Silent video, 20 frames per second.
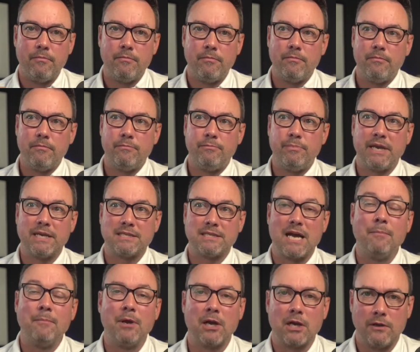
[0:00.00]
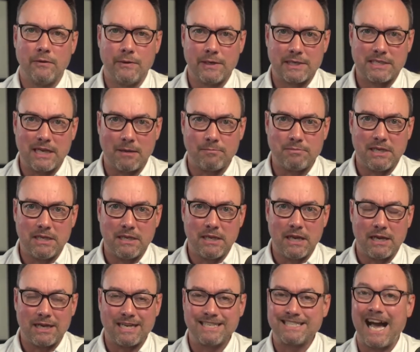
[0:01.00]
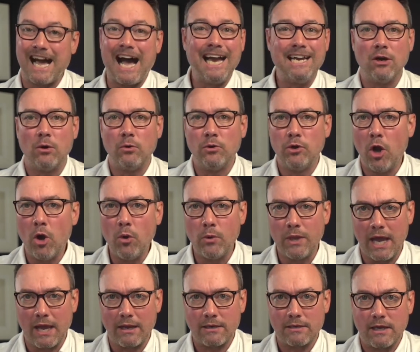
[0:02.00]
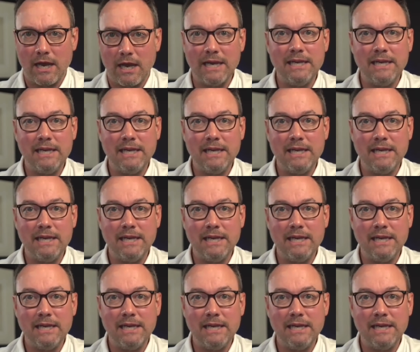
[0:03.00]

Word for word: because I'm not going to accept it yet because I don't know yet. I need to